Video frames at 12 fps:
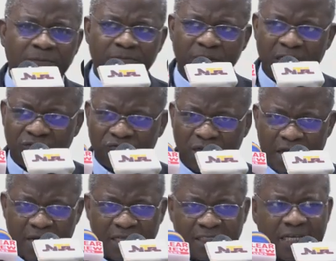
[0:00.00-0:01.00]
military
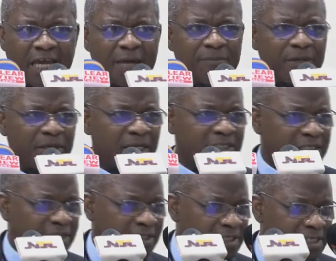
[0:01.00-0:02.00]
guys came in
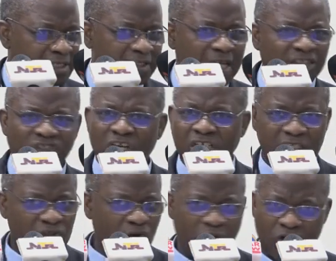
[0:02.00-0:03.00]
1966 and changed
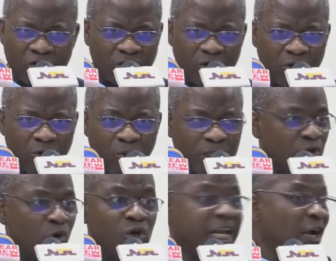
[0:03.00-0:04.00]
it all with
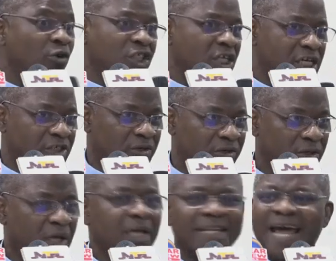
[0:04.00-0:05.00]
no negotiation.
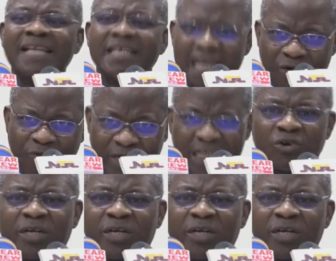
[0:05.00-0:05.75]
We need to